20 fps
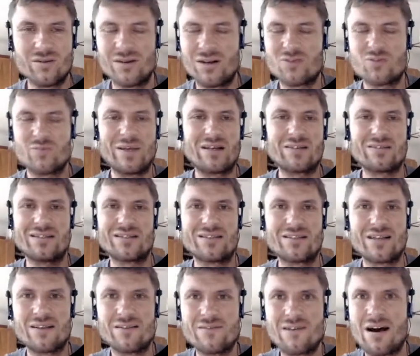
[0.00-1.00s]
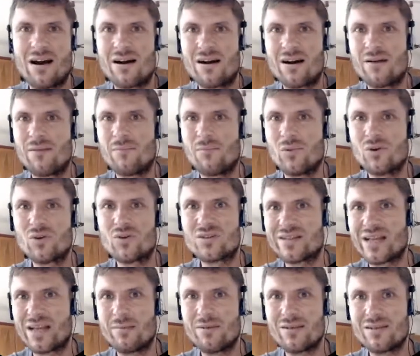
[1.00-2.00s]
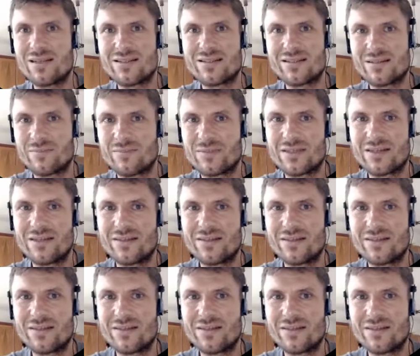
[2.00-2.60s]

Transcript: loudspeakers itself are monostable systems,